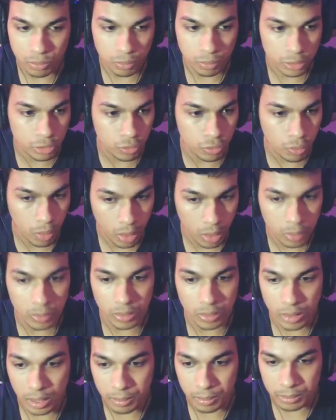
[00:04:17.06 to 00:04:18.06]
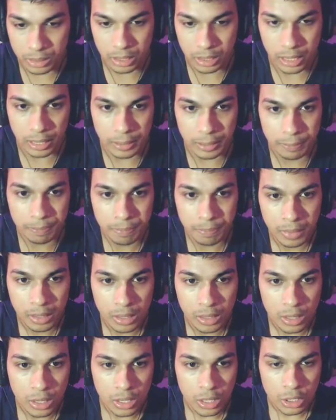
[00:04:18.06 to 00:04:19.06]
what's wrong with them today?
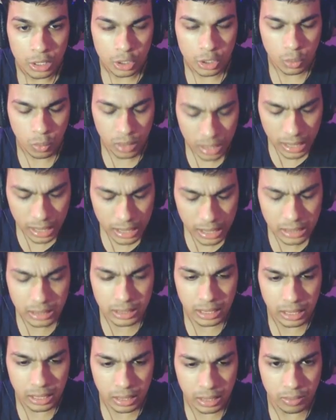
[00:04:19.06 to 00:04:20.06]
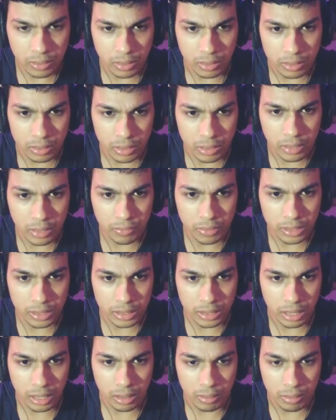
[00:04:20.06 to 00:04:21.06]
So what guys think of think of
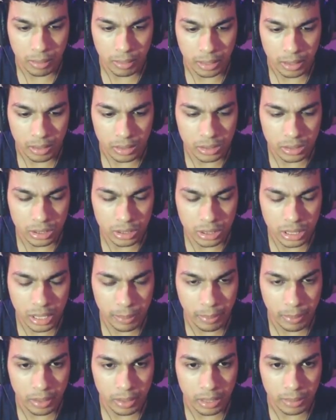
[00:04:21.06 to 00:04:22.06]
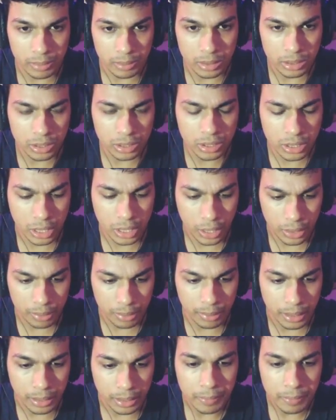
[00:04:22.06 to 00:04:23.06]
the? Oh my god, they just keep on coming. They just scare
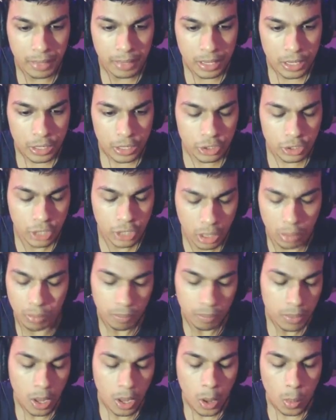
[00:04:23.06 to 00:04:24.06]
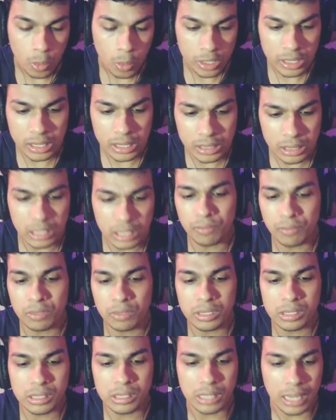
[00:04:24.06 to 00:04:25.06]
me. So, what do you guys think of
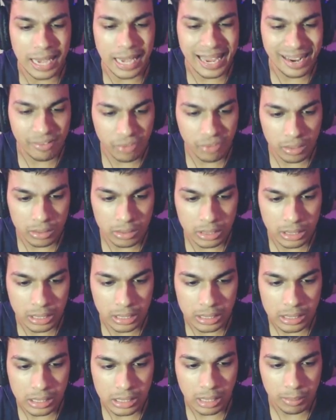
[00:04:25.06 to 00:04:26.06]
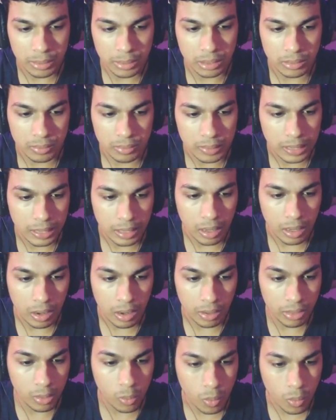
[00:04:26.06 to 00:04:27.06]
these N F L skins? I mean, uh,
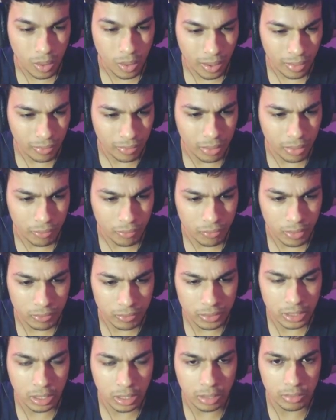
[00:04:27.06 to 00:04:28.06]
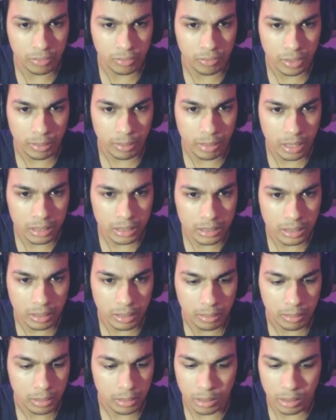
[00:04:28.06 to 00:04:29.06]
are they worth the fifteen hundred V-Bucks?
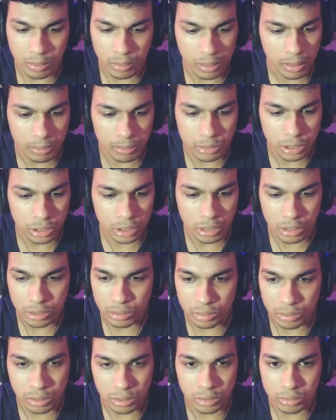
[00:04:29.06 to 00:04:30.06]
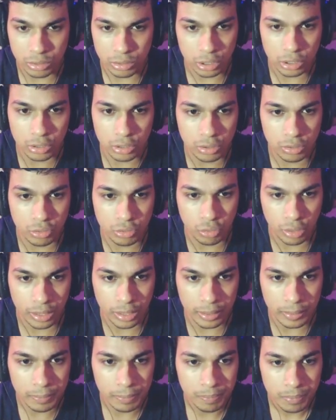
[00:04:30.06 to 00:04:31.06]
I mean, you know what? I'm just gonna just
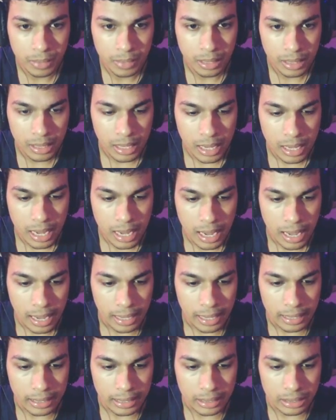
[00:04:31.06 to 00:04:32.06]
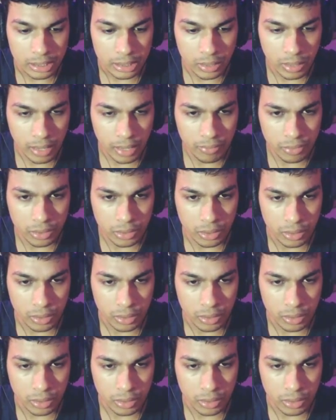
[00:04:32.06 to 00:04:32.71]
drink. I don't have a good